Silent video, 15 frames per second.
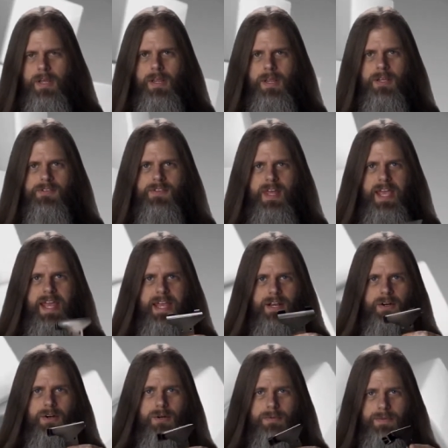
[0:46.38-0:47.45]
This is the
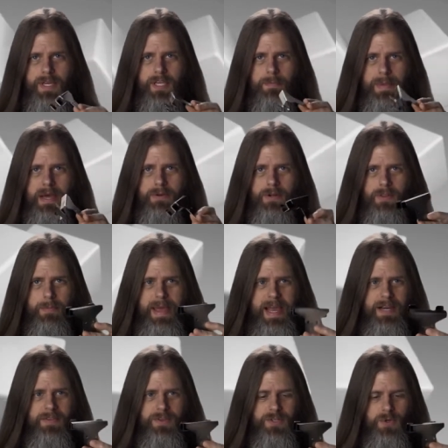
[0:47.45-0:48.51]
hanger that you mount on the
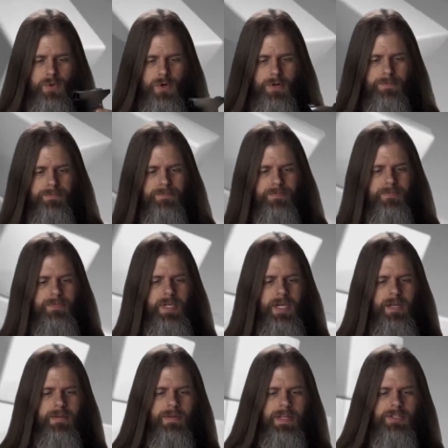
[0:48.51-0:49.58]
back of the door,
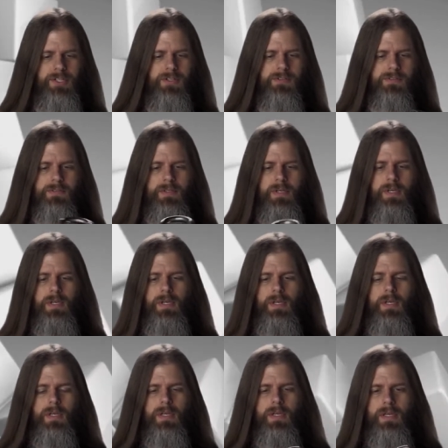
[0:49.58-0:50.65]
and that just
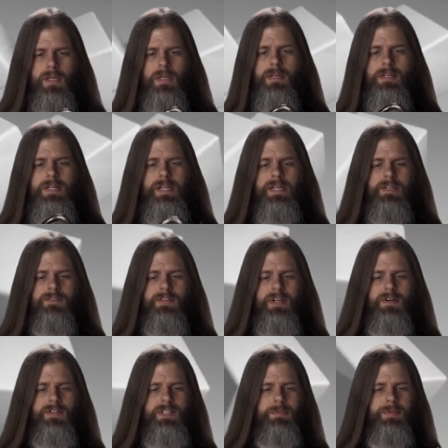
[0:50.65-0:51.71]
is
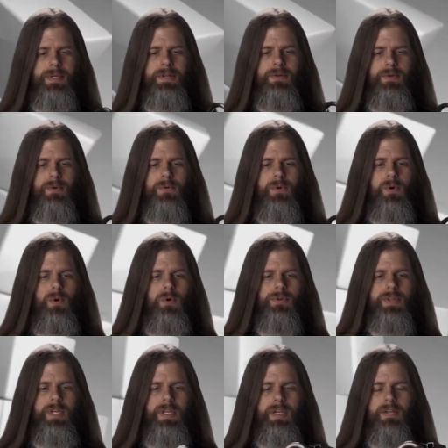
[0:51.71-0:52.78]
there simply to hold
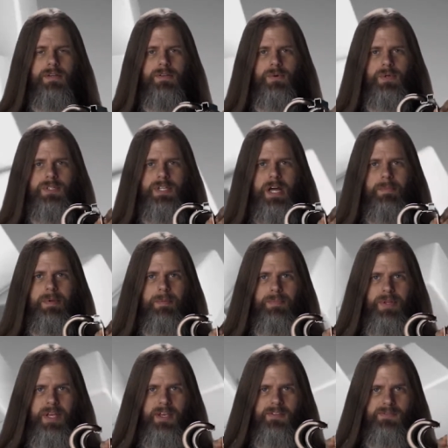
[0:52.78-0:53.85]
the door stop in
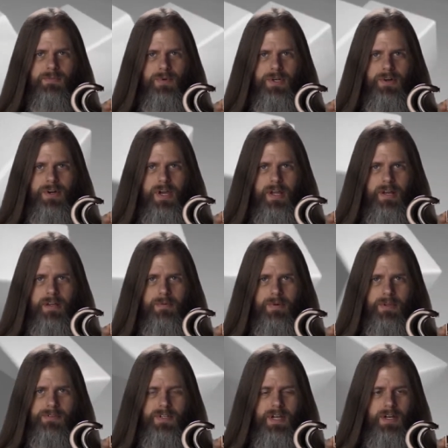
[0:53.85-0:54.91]
place when
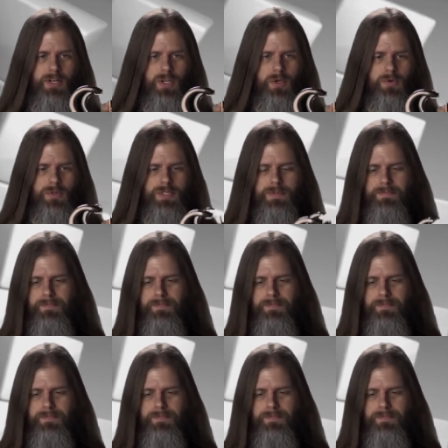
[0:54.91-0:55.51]
it's not in use.